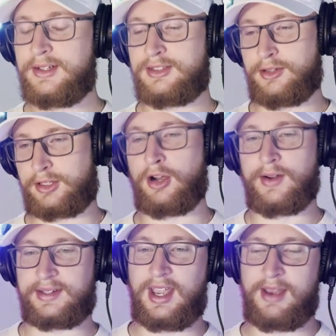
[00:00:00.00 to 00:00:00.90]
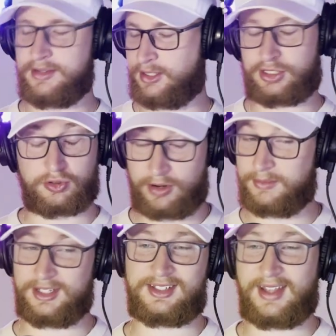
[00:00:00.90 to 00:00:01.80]
so the current game is
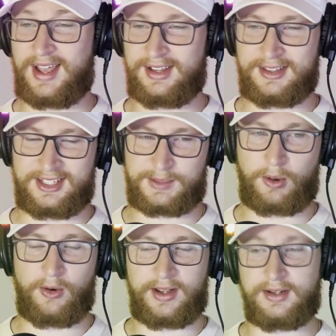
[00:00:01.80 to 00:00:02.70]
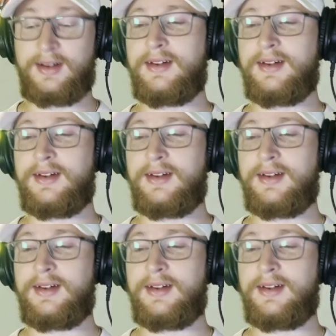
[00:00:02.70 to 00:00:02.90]
extremely stale at this point.